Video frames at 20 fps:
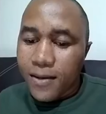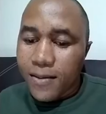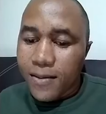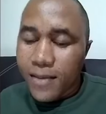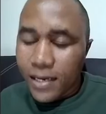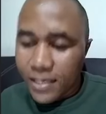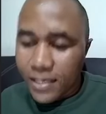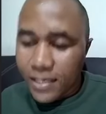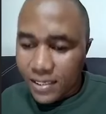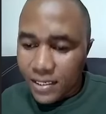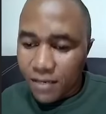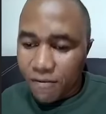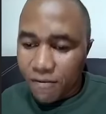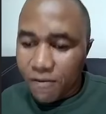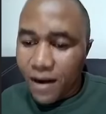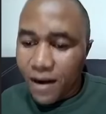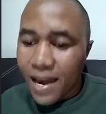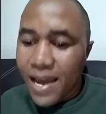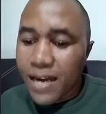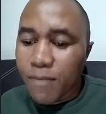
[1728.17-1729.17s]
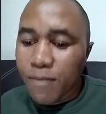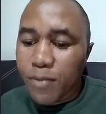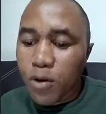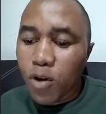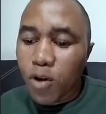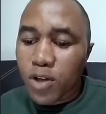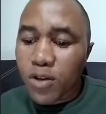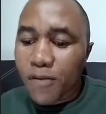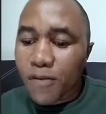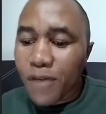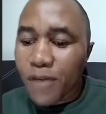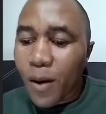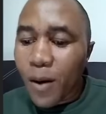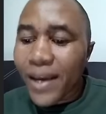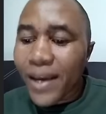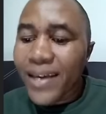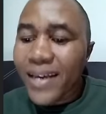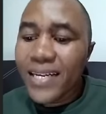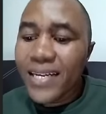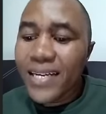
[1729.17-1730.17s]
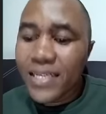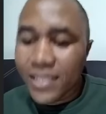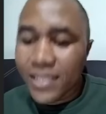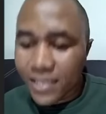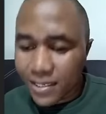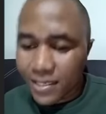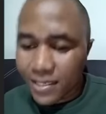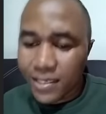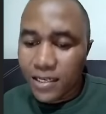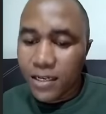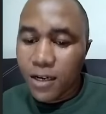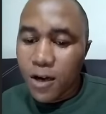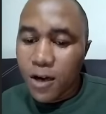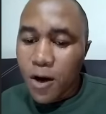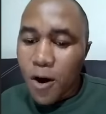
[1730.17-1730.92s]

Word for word: they differ, and because of our history